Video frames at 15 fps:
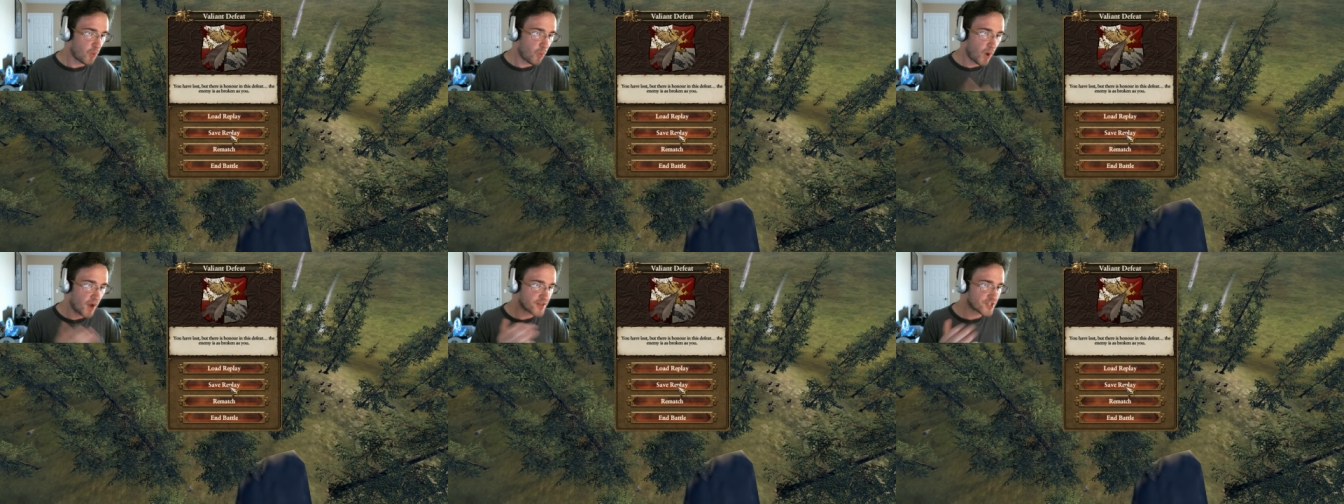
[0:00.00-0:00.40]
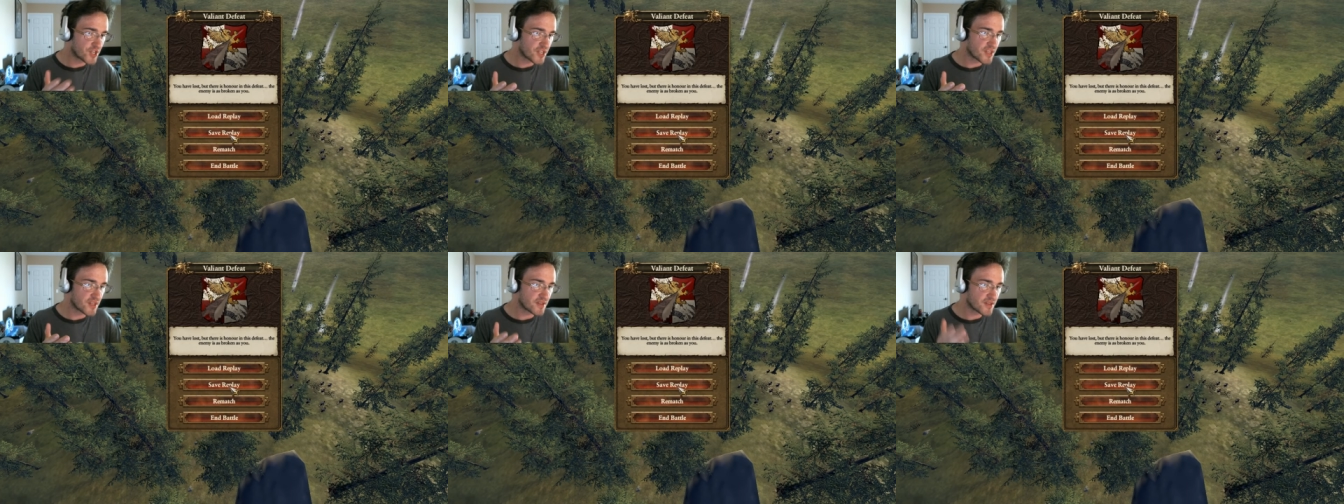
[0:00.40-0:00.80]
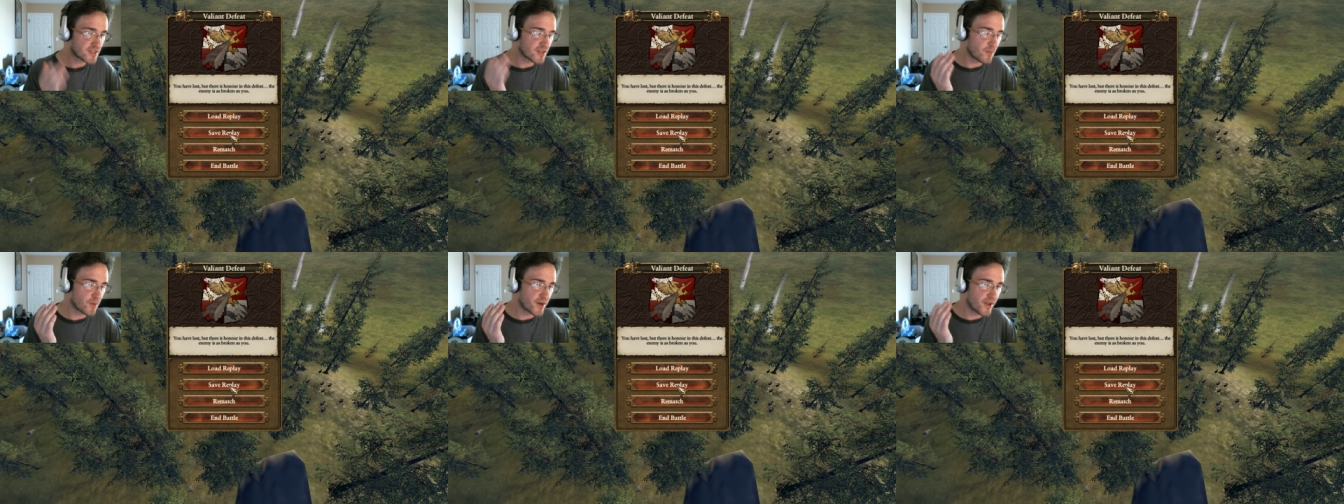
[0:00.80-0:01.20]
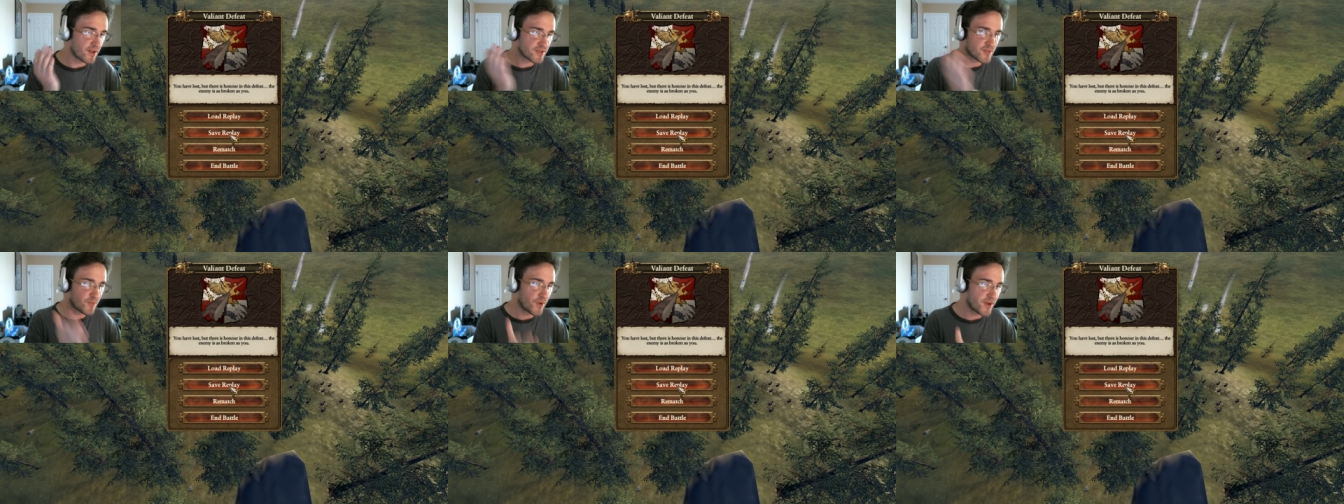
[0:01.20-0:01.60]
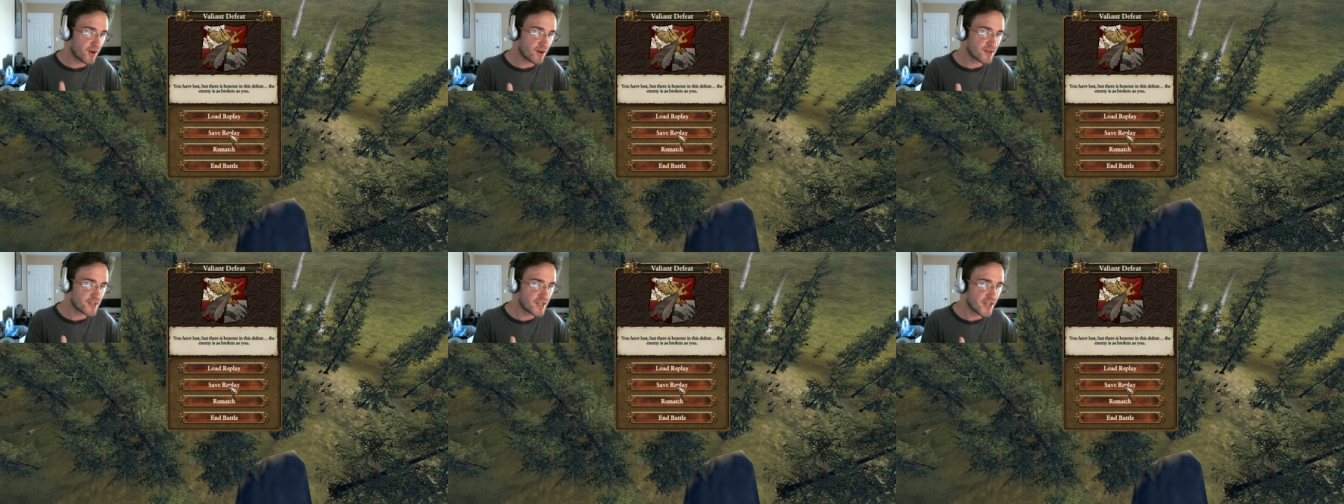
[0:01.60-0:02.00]
watching someone else play
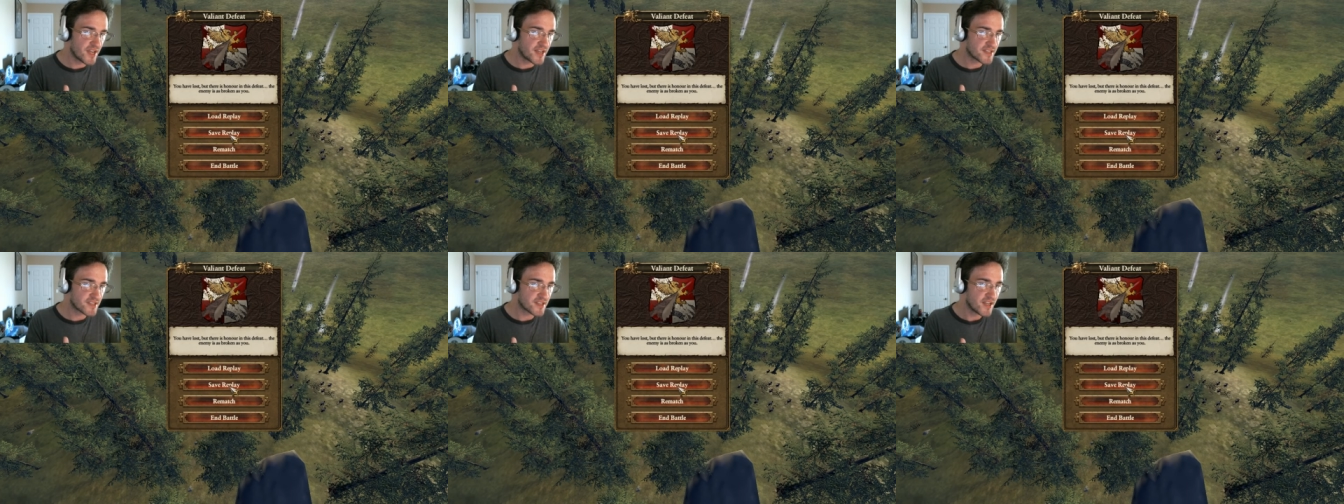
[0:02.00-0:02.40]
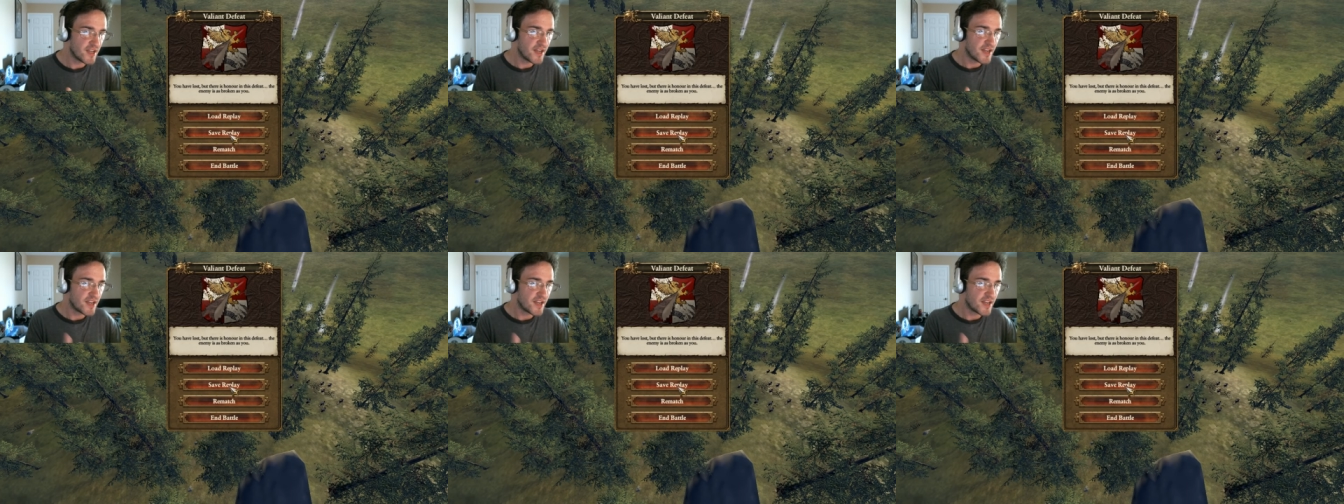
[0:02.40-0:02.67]
R T S,